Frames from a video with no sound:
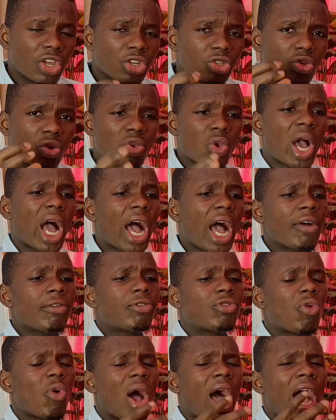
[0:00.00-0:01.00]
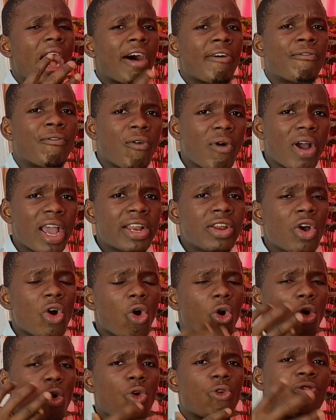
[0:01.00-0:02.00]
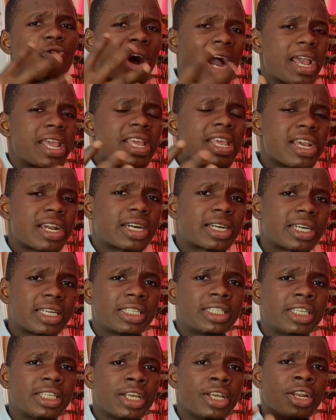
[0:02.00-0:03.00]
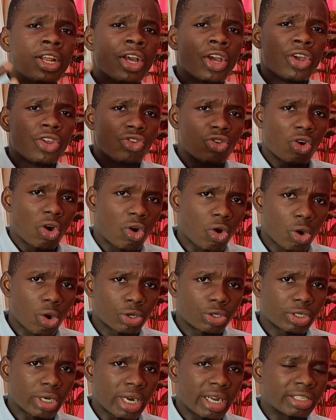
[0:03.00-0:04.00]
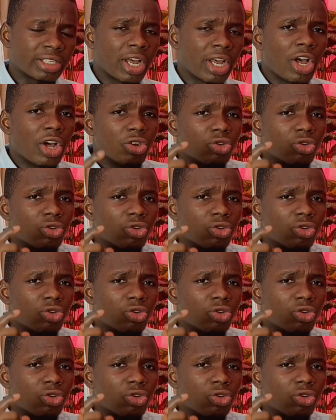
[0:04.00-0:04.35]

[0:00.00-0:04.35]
So you have to avoid over increasing your contrast.